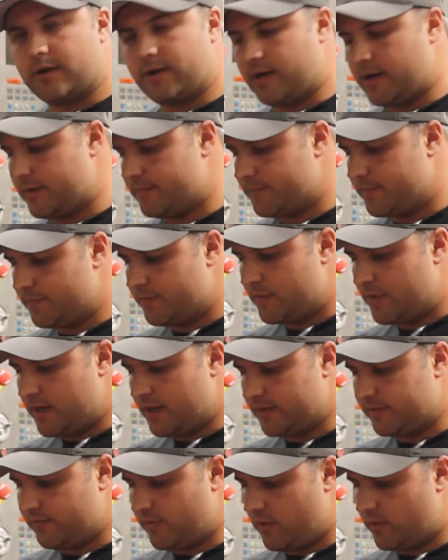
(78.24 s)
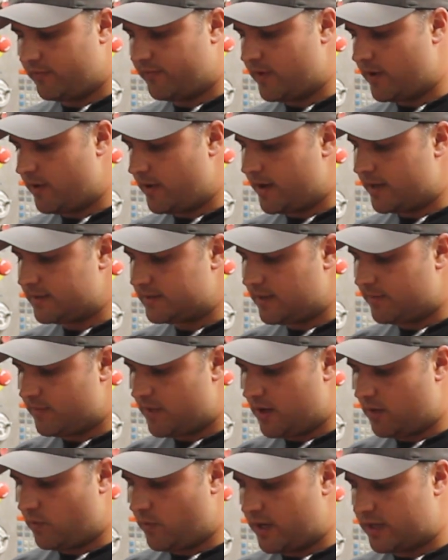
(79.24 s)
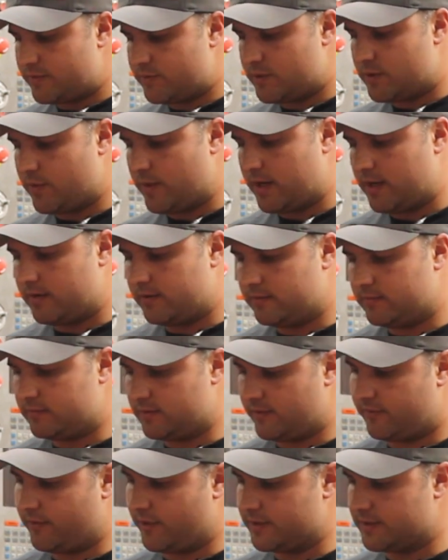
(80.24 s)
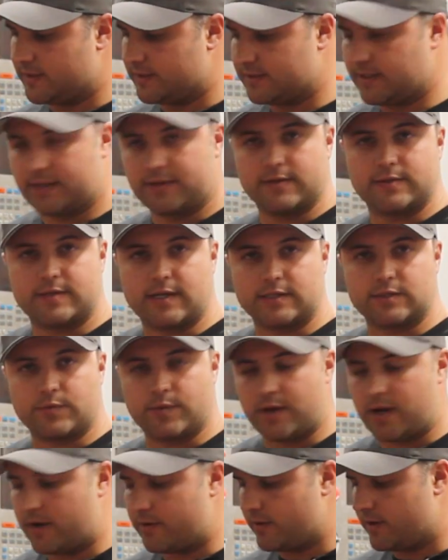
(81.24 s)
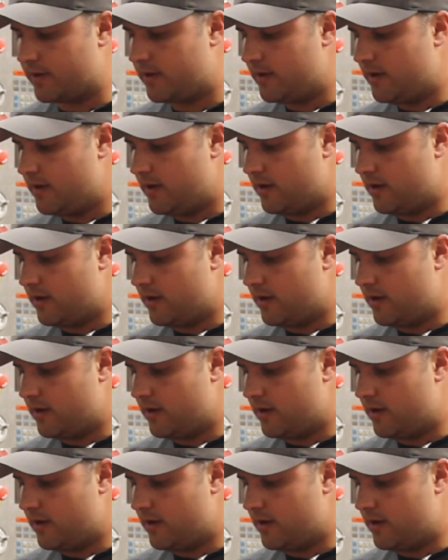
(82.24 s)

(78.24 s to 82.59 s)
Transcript: cut, his forward finger ends up being wedged between, for instance, like this X400,